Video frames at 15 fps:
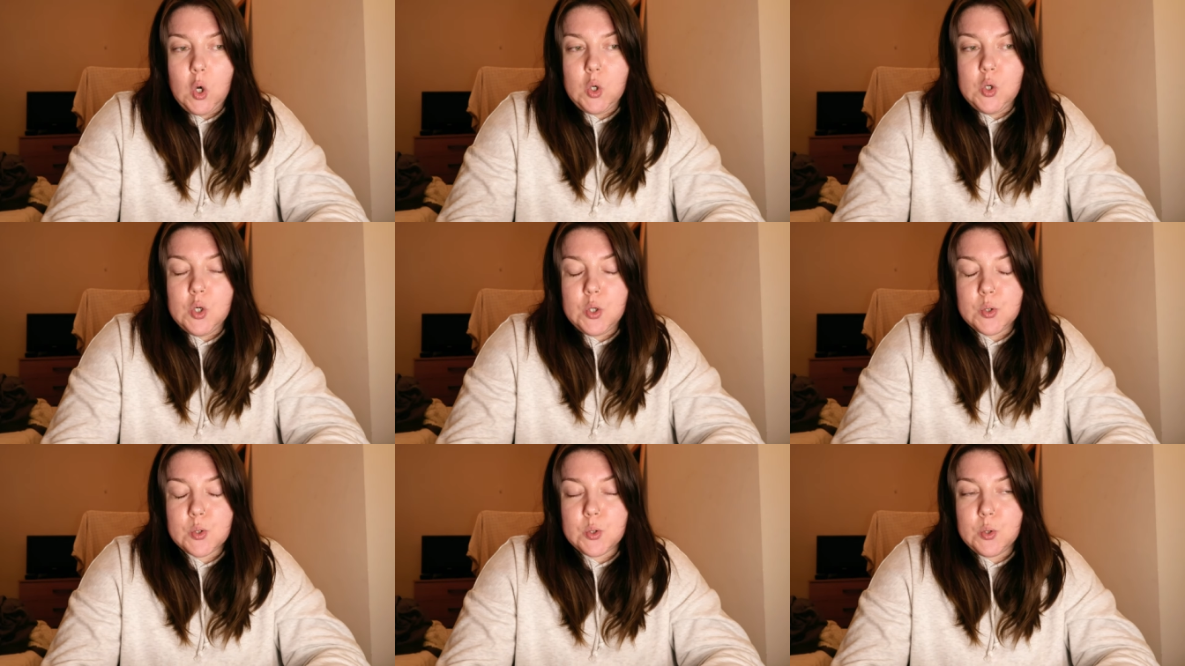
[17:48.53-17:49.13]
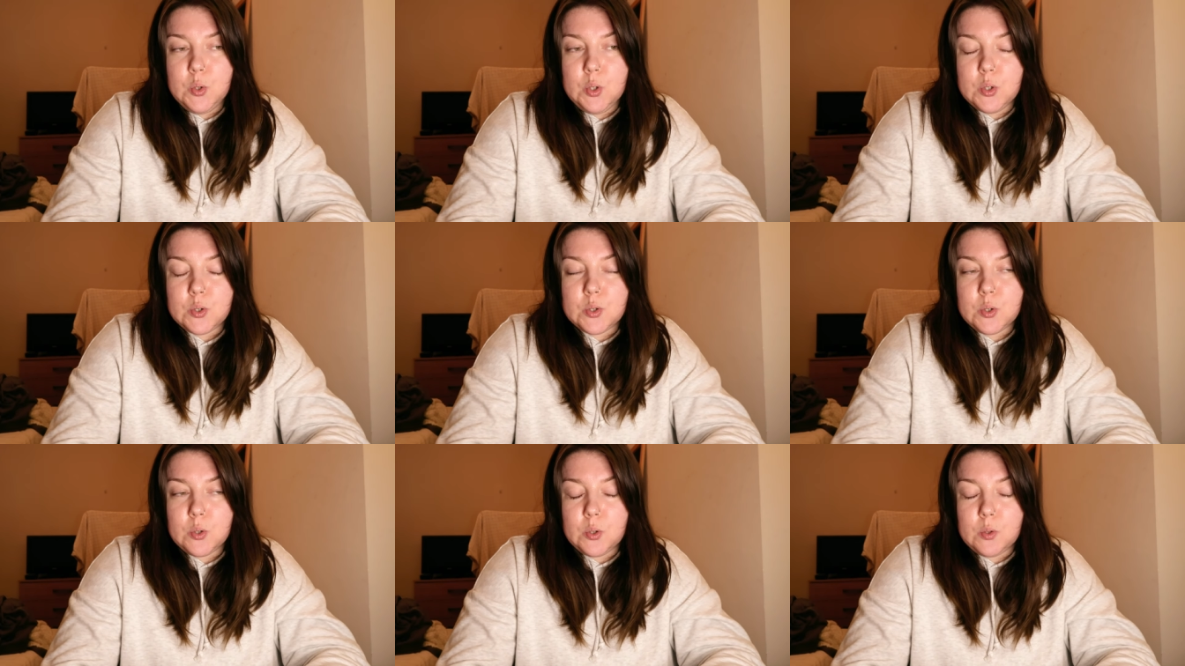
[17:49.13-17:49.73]
Little,
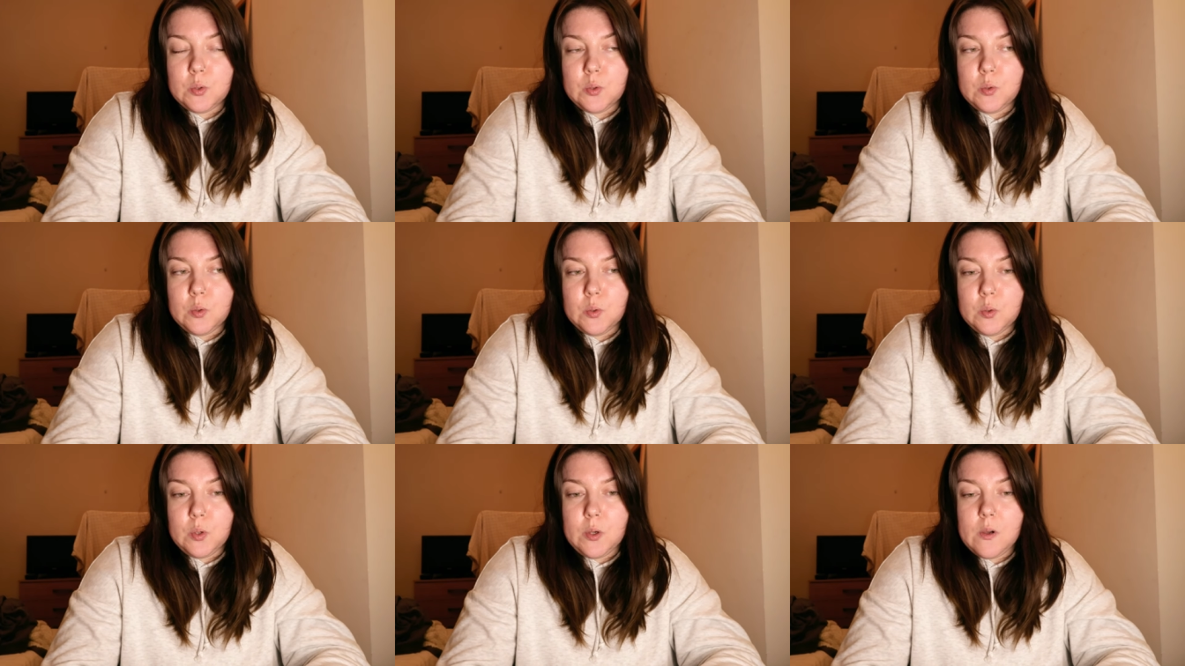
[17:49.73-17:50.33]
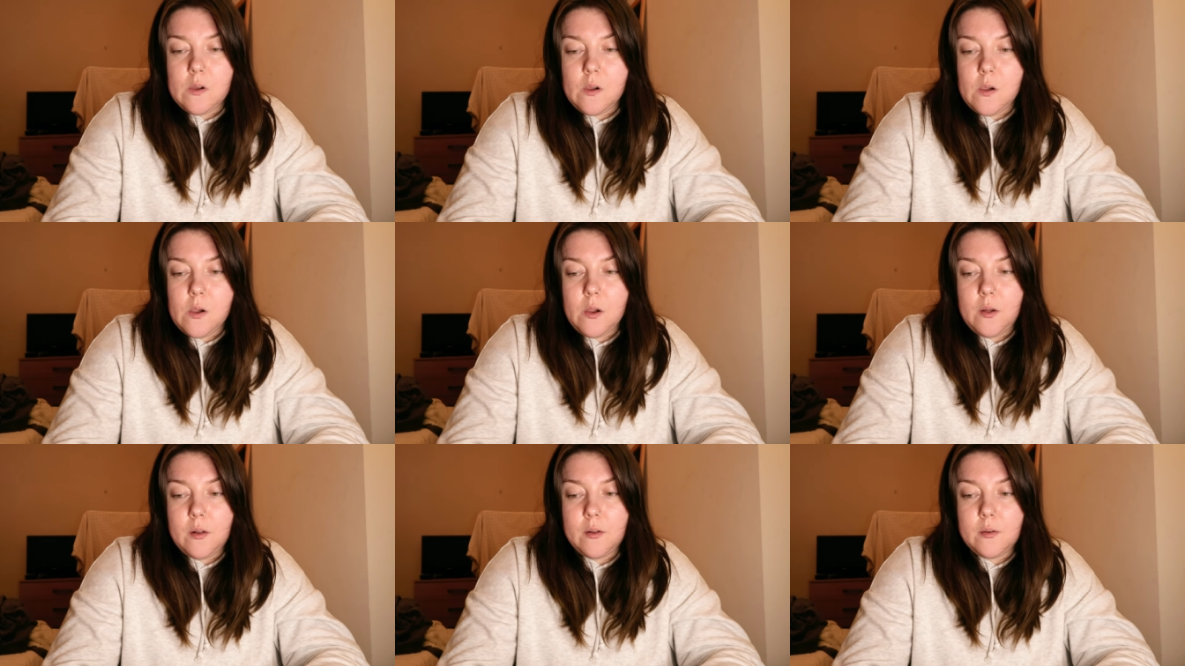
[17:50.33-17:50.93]
little,
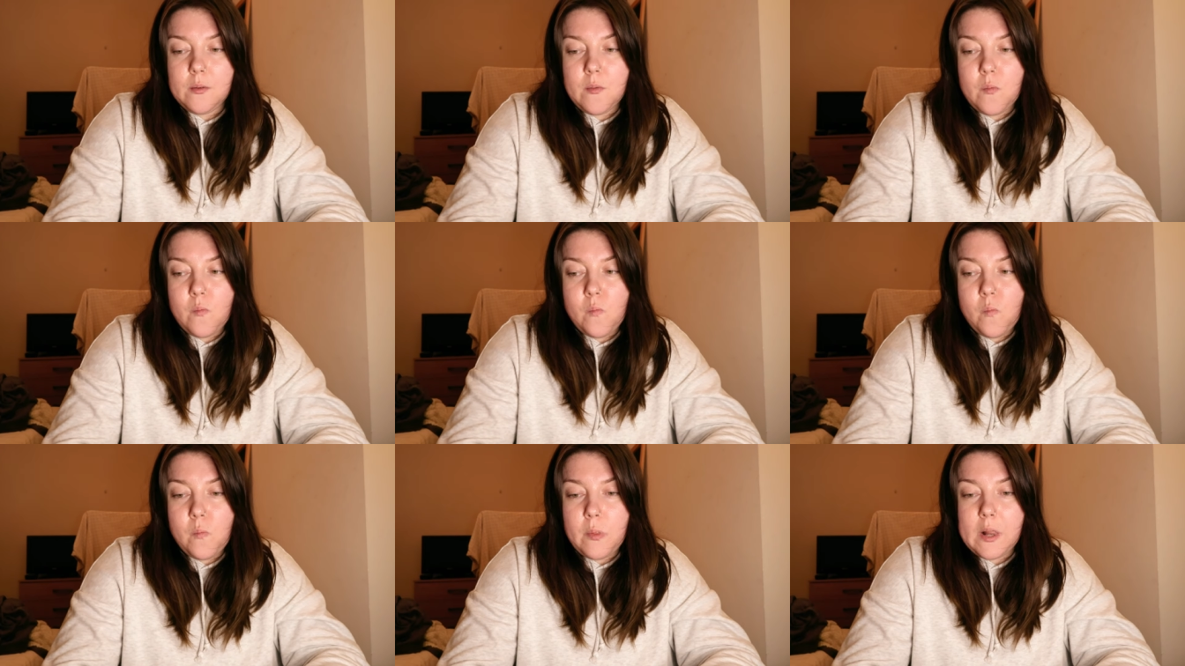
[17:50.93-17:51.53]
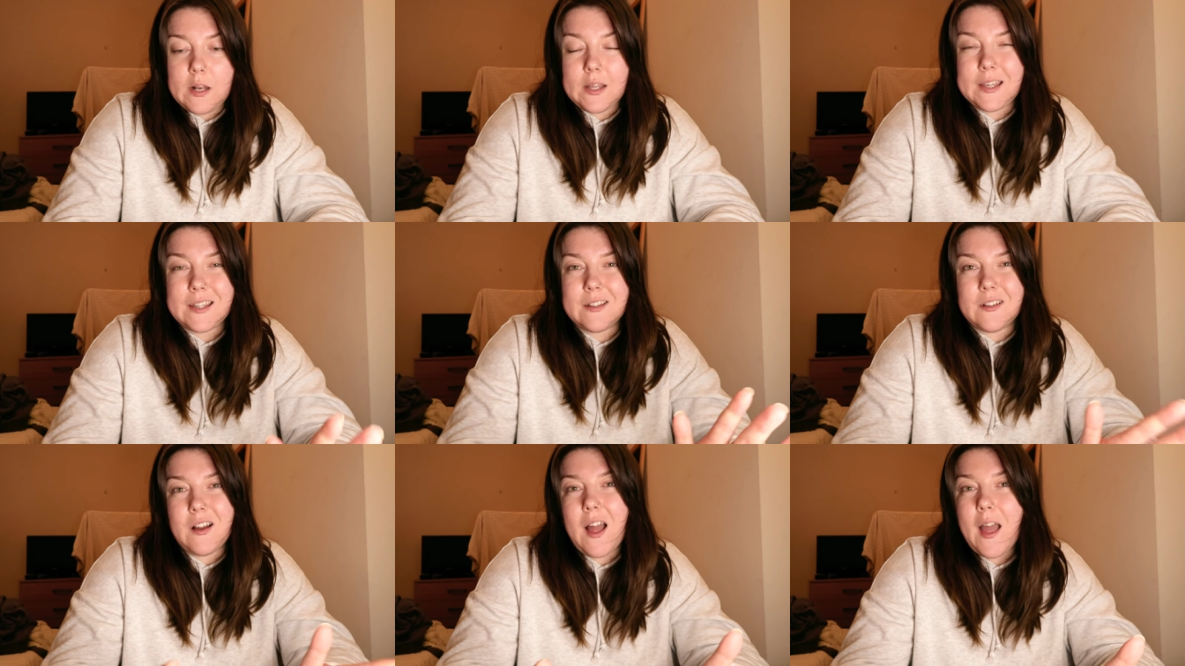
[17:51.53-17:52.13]
like
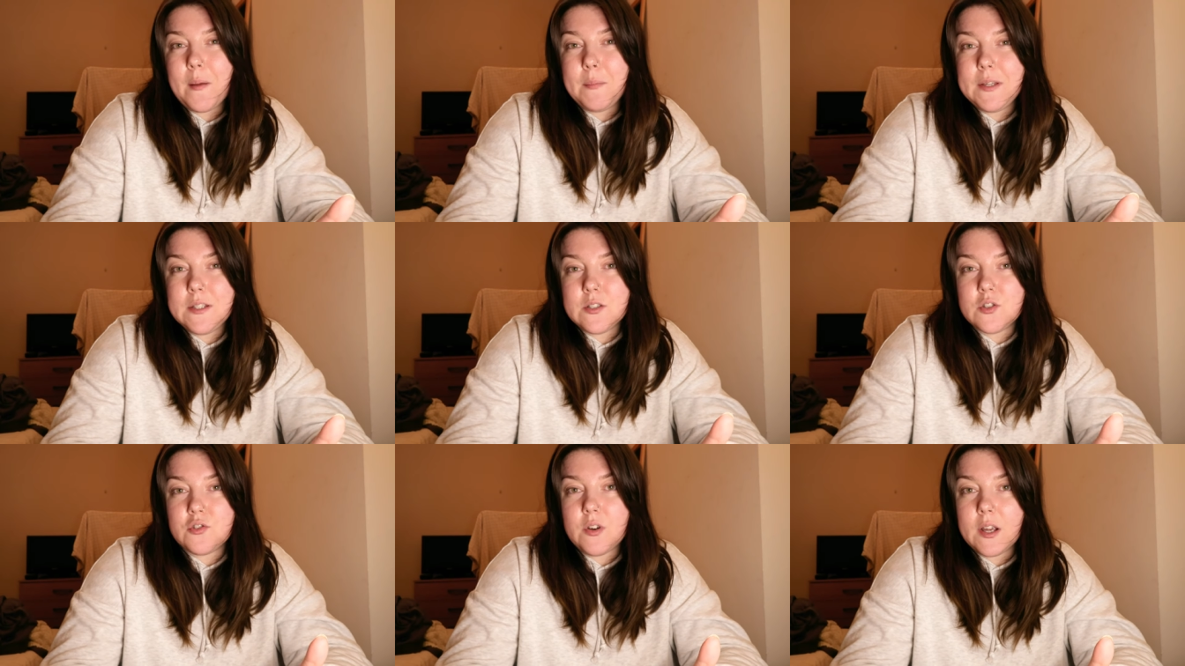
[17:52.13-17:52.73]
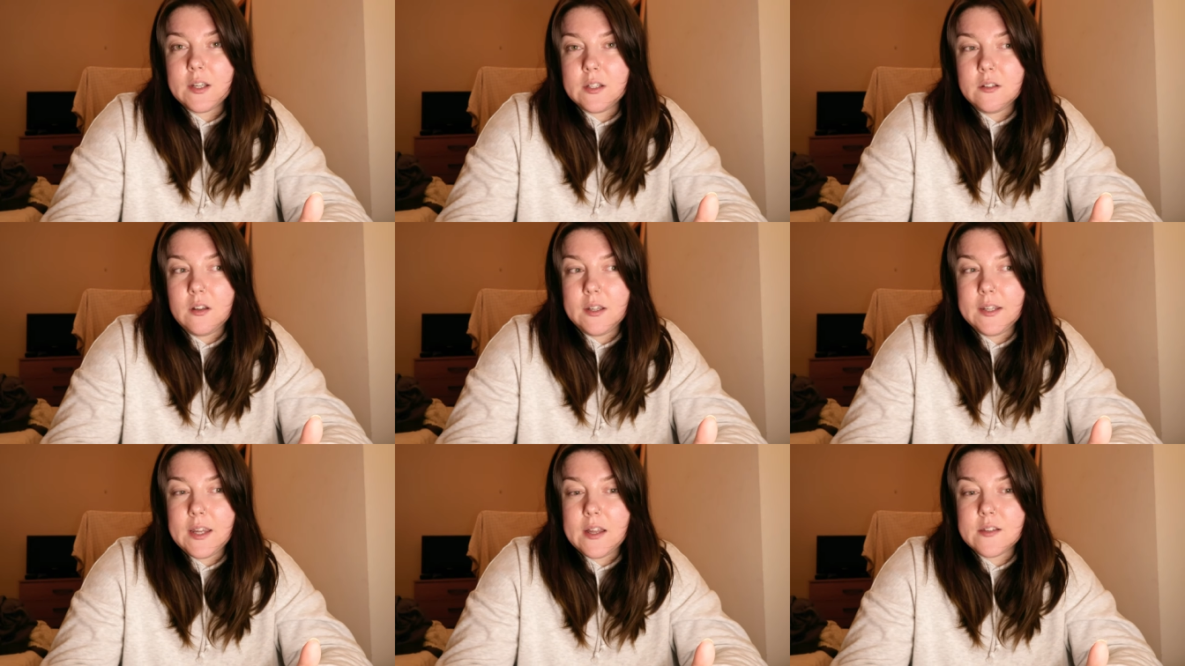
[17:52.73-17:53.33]
a habit tracker,
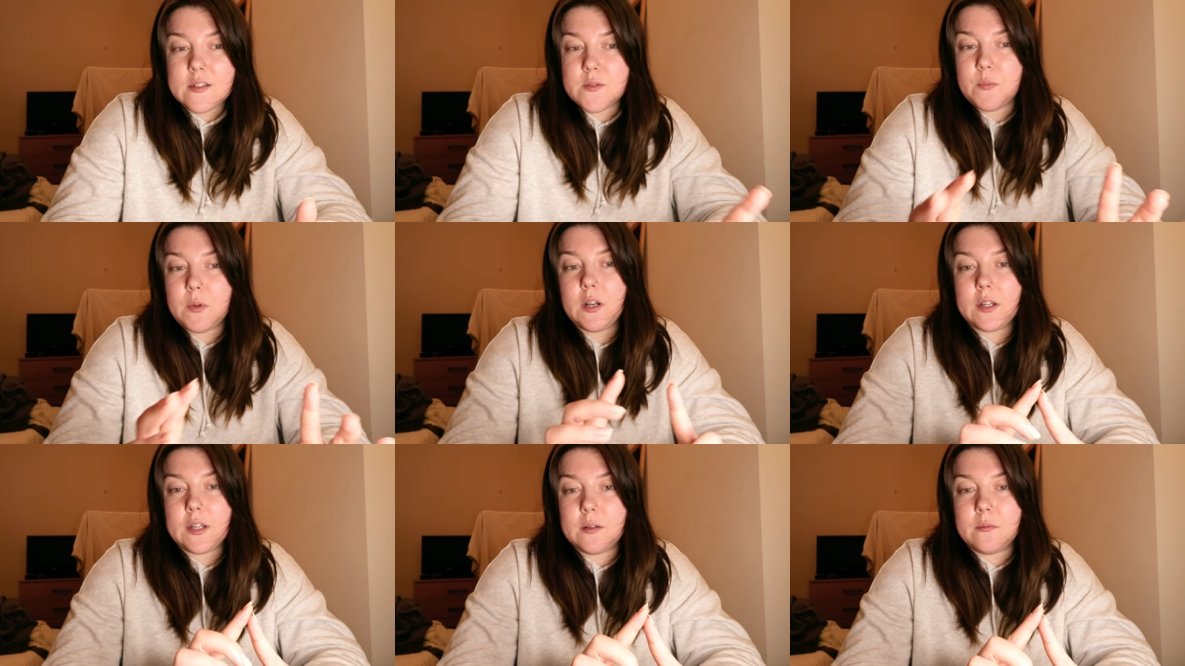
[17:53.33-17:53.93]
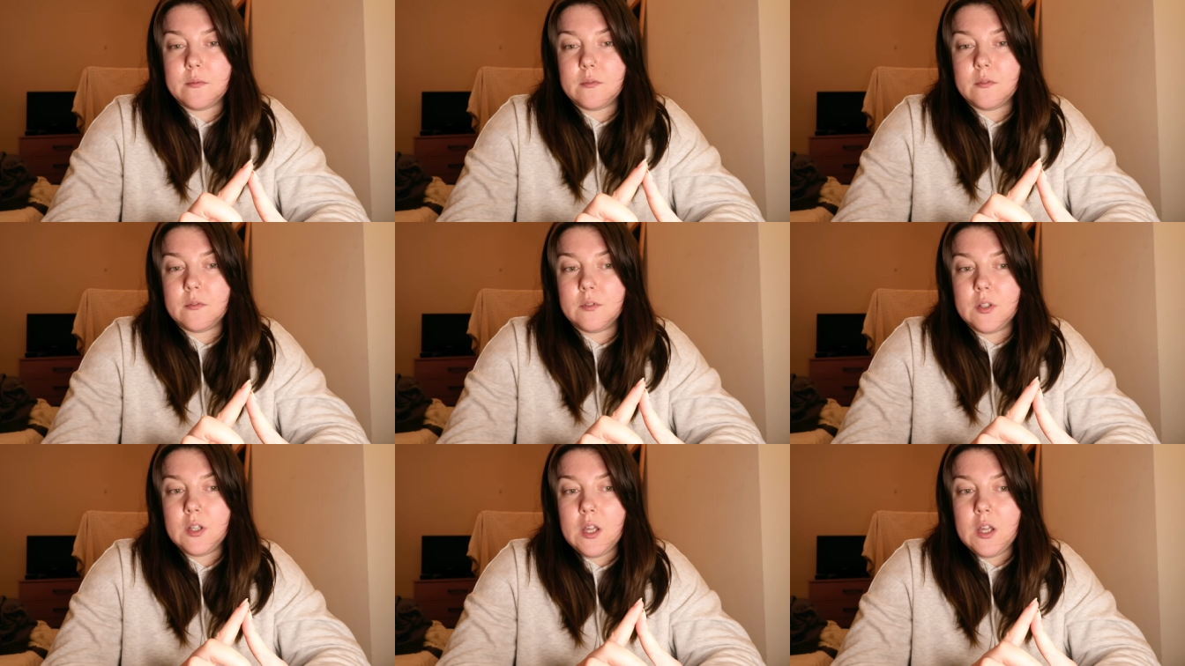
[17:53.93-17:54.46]
I guess, when I can